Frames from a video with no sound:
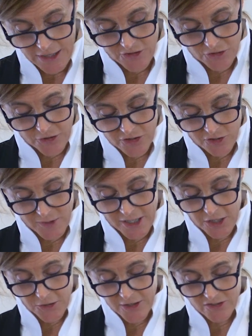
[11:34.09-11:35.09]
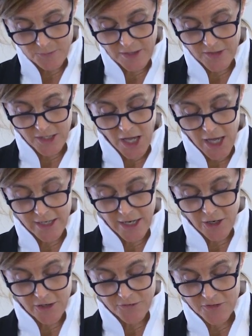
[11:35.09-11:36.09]
I started to be curious about the non
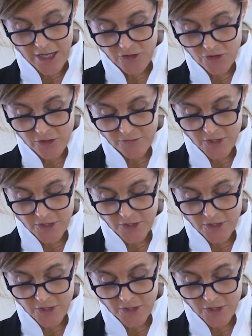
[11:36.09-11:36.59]
narrative nature